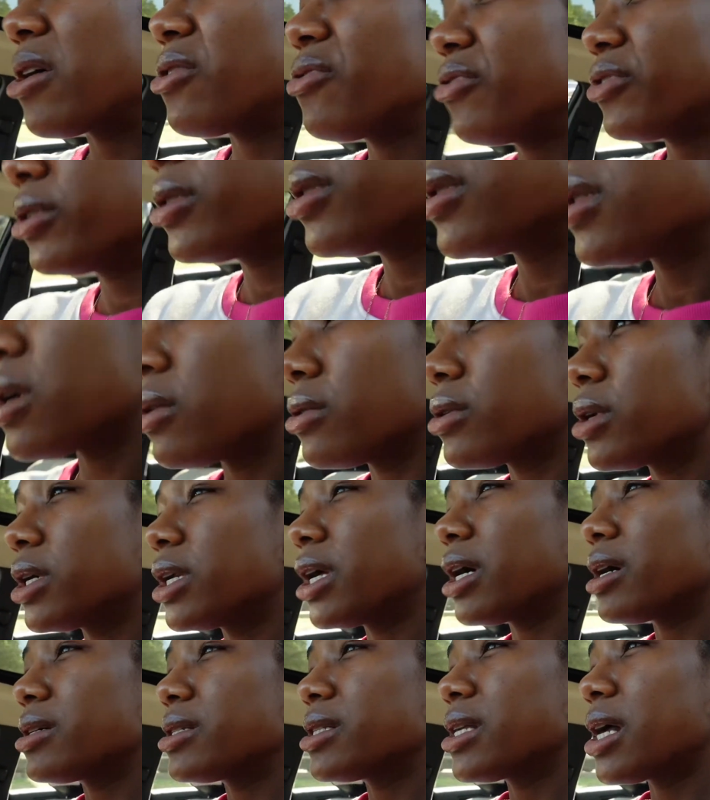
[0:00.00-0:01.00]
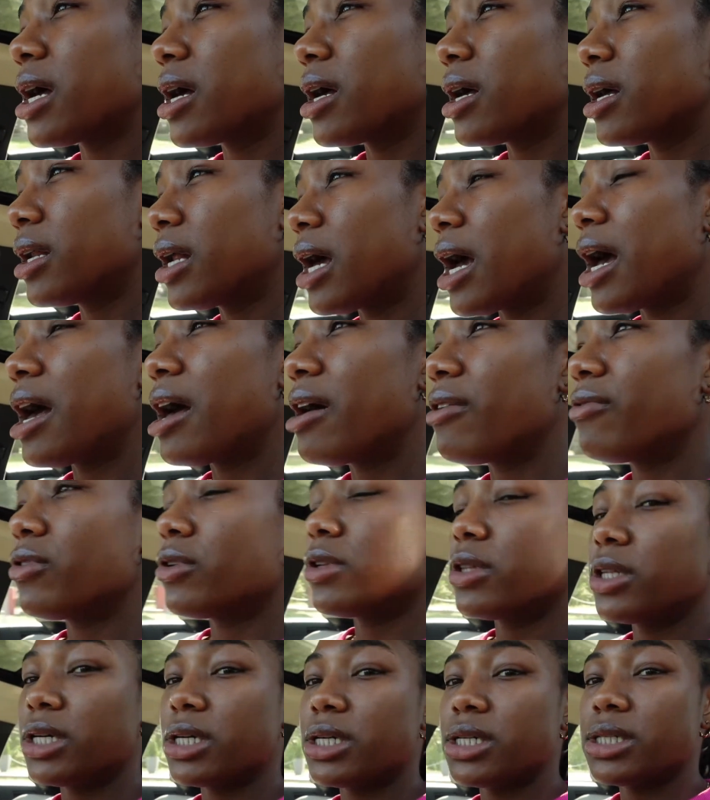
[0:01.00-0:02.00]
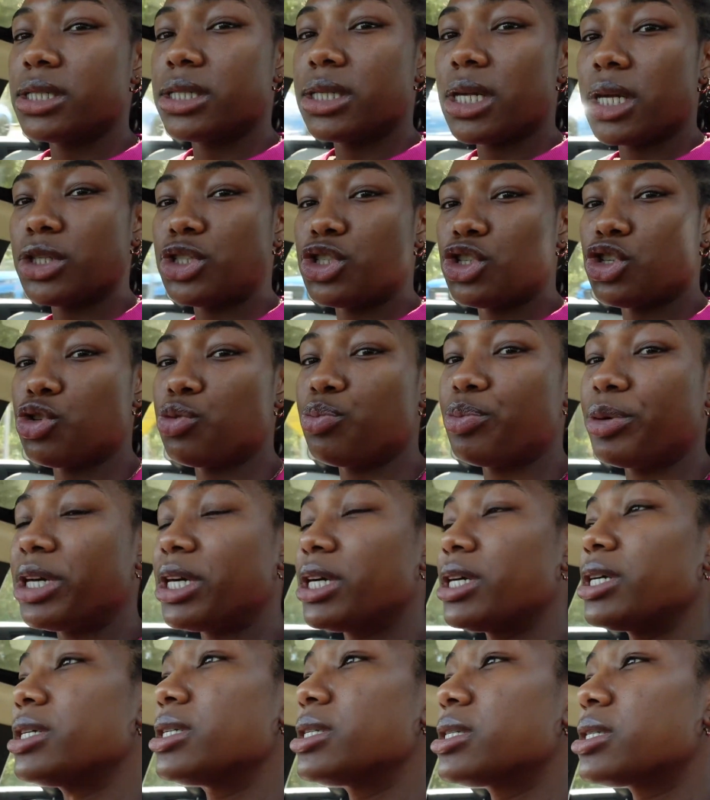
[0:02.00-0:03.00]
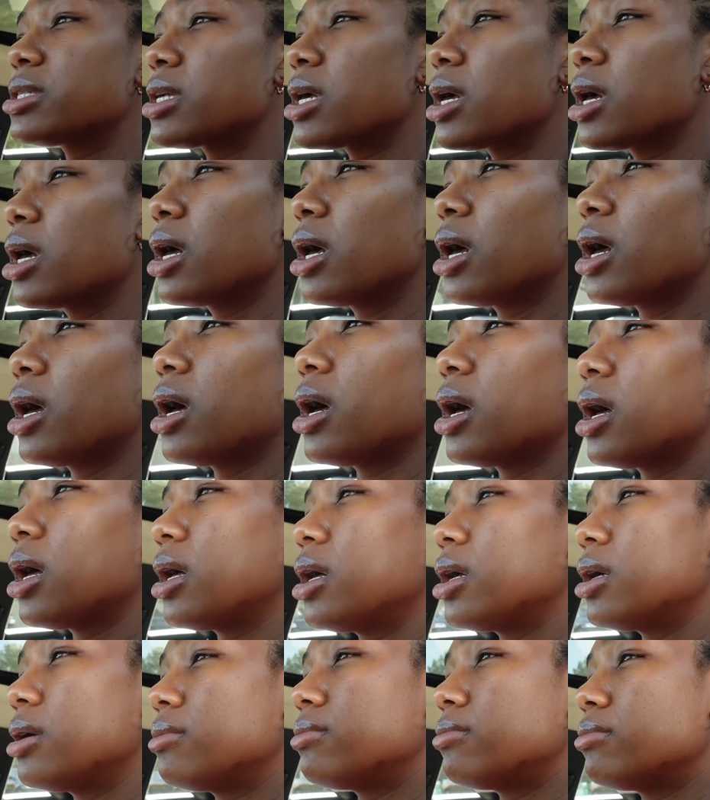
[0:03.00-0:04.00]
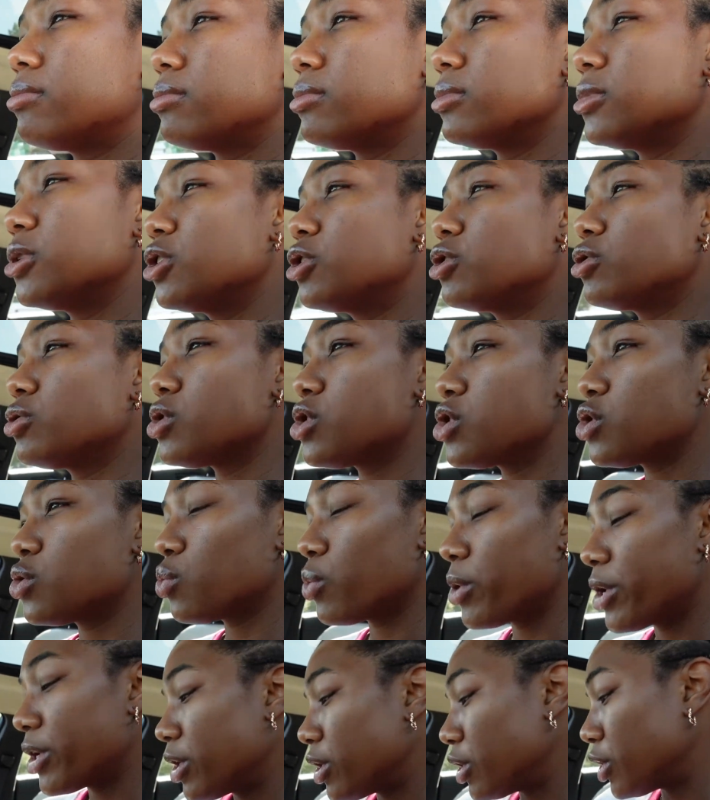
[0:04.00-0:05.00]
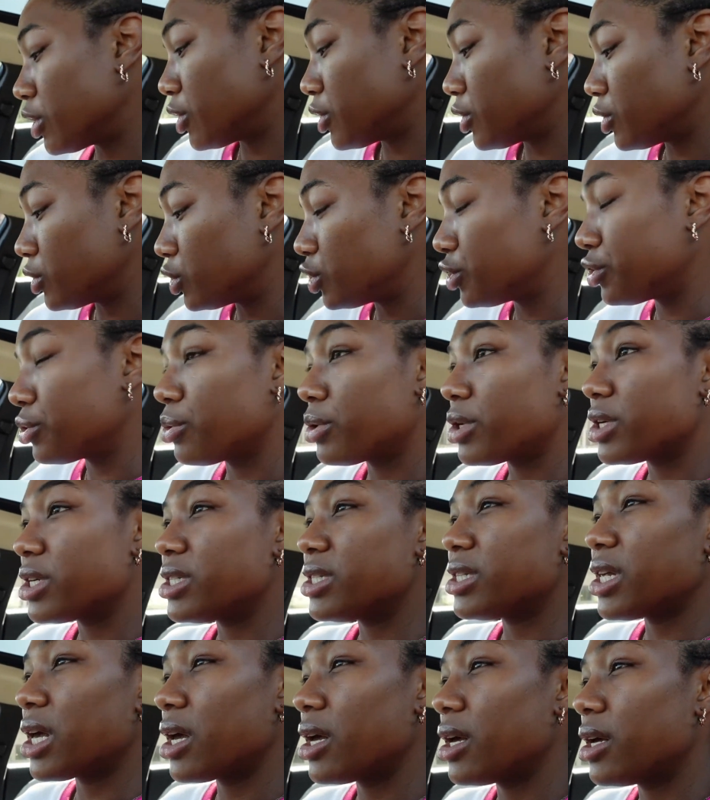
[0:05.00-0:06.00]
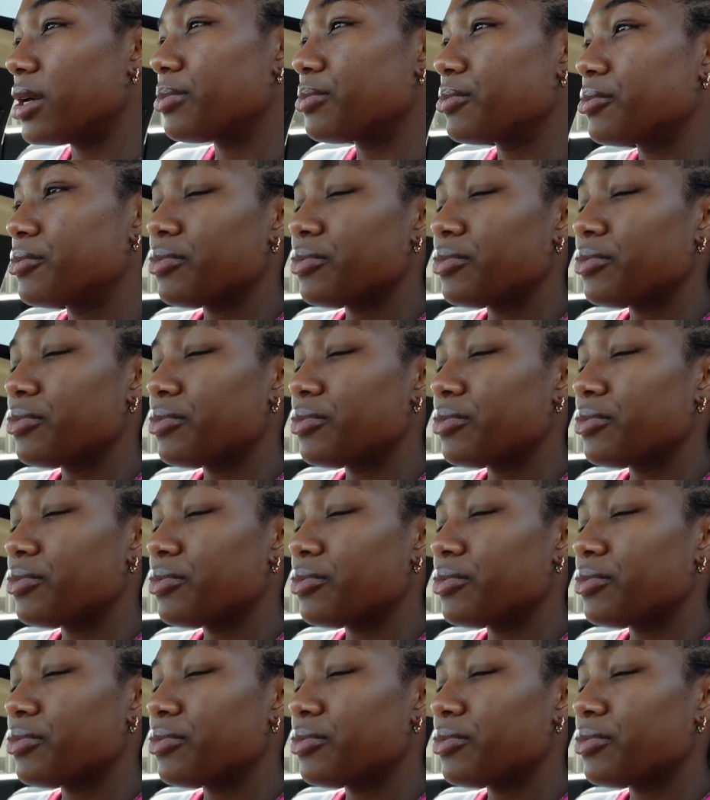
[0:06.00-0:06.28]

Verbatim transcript: It feels so good outside. I have on this 2-piece little sweater short set.